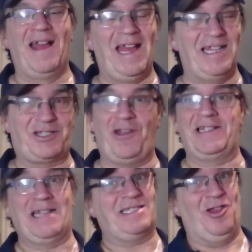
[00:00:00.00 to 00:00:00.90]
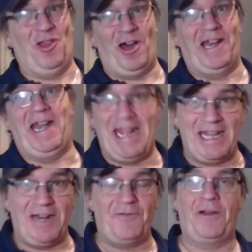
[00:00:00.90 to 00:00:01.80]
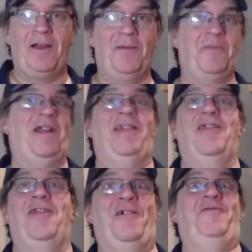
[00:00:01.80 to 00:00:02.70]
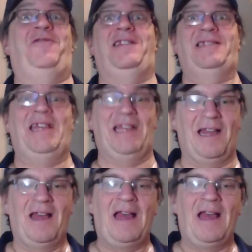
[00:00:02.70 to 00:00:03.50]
it's strange. That's a lot of negative, but I love this thing.